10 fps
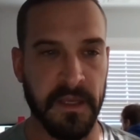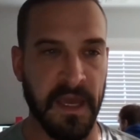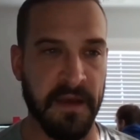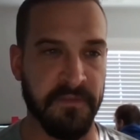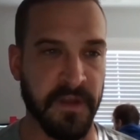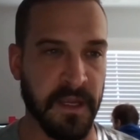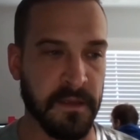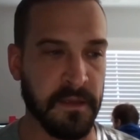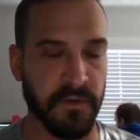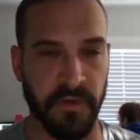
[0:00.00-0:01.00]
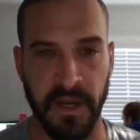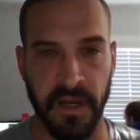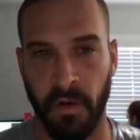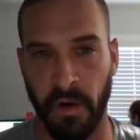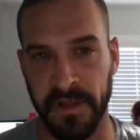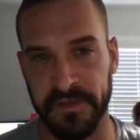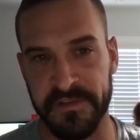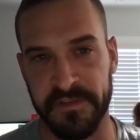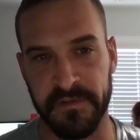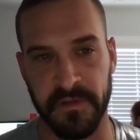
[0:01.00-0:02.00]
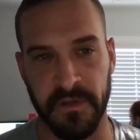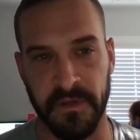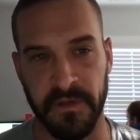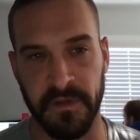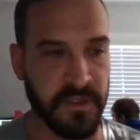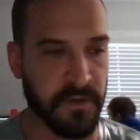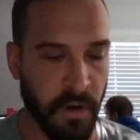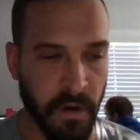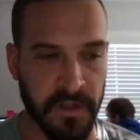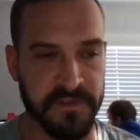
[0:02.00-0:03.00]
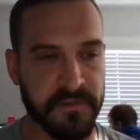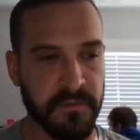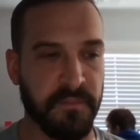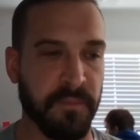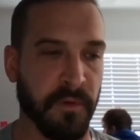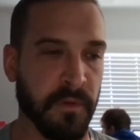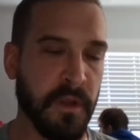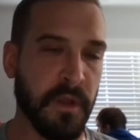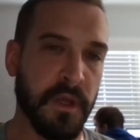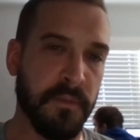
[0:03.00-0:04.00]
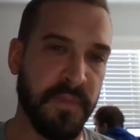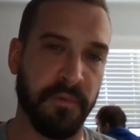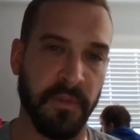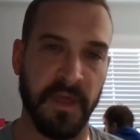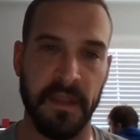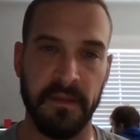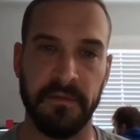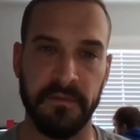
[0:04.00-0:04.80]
having great artists, senior artists, people that